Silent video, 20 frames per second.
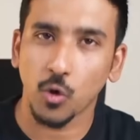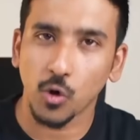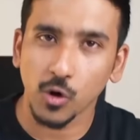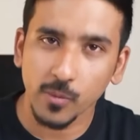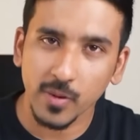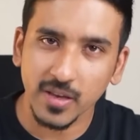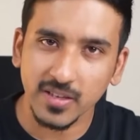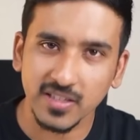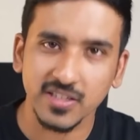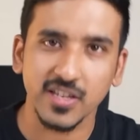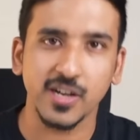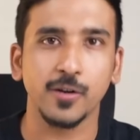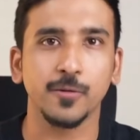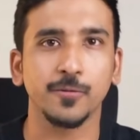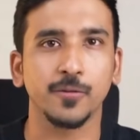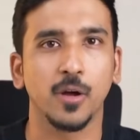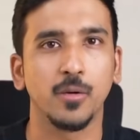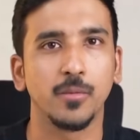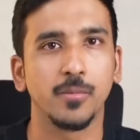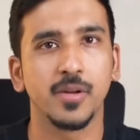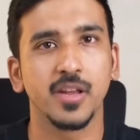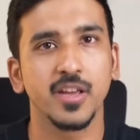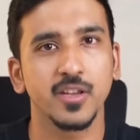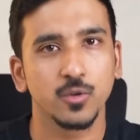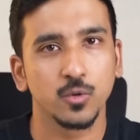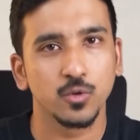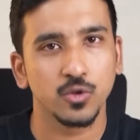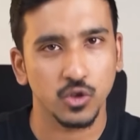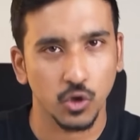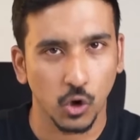is always a set of
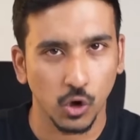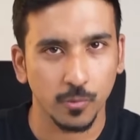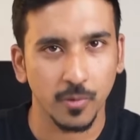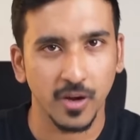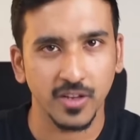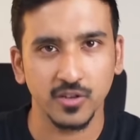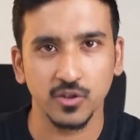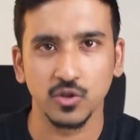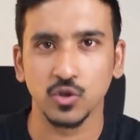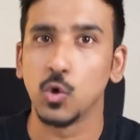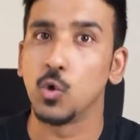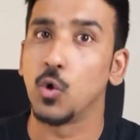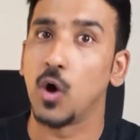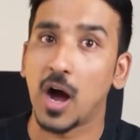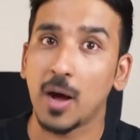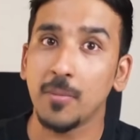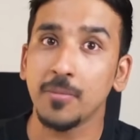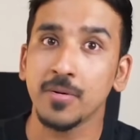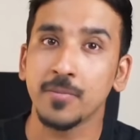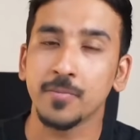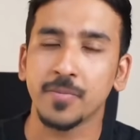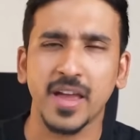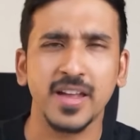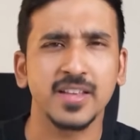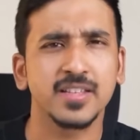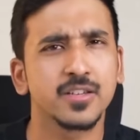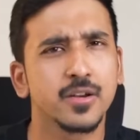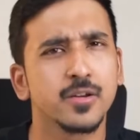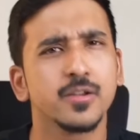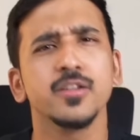companies whose stock prices go up
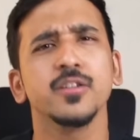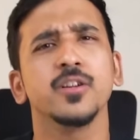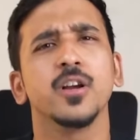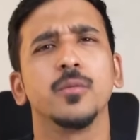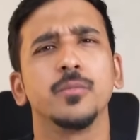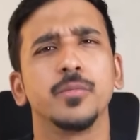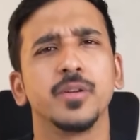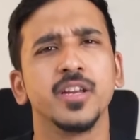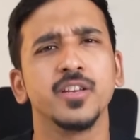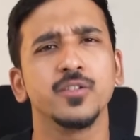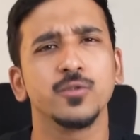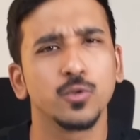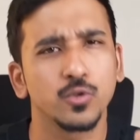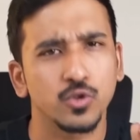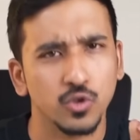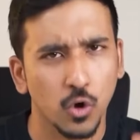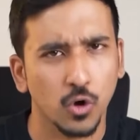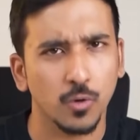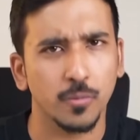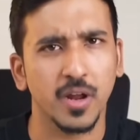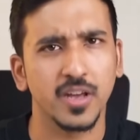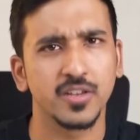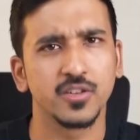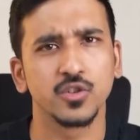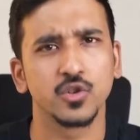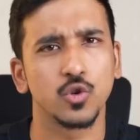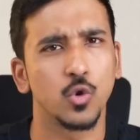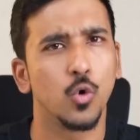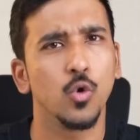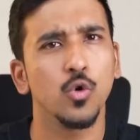and certain companies whose stock
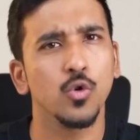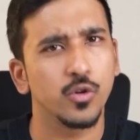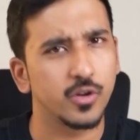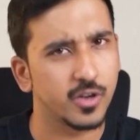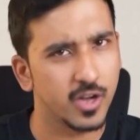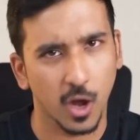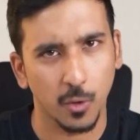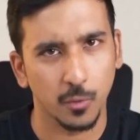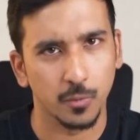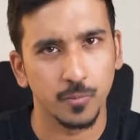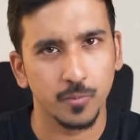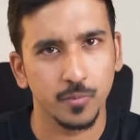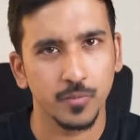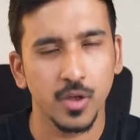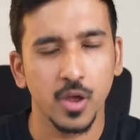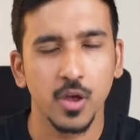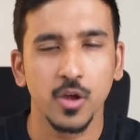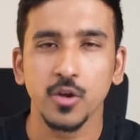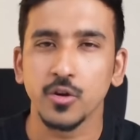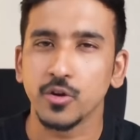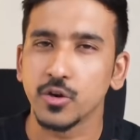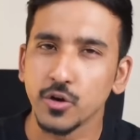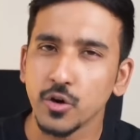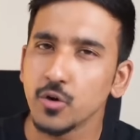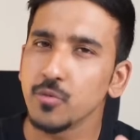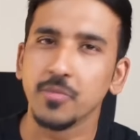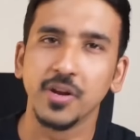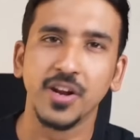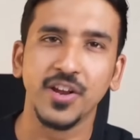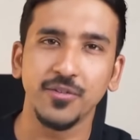prices go down. You
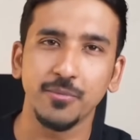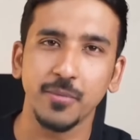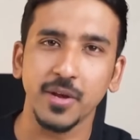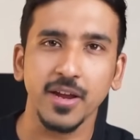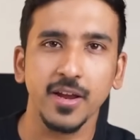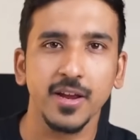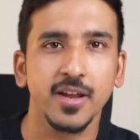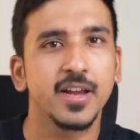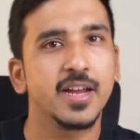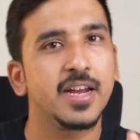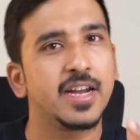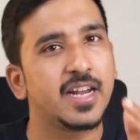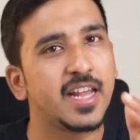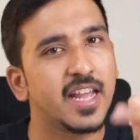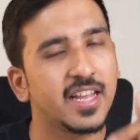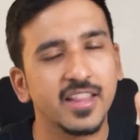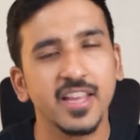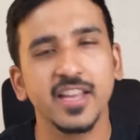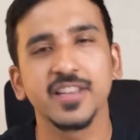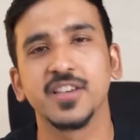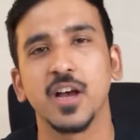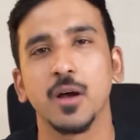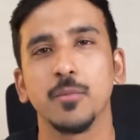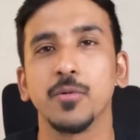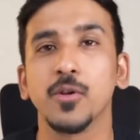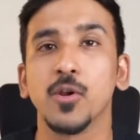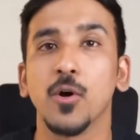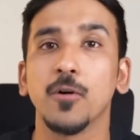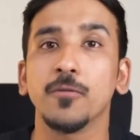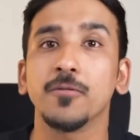don't believe me? Take the
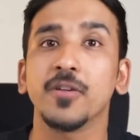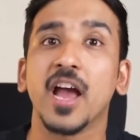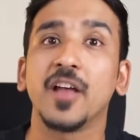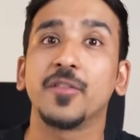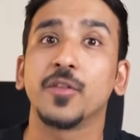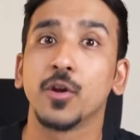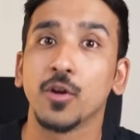example of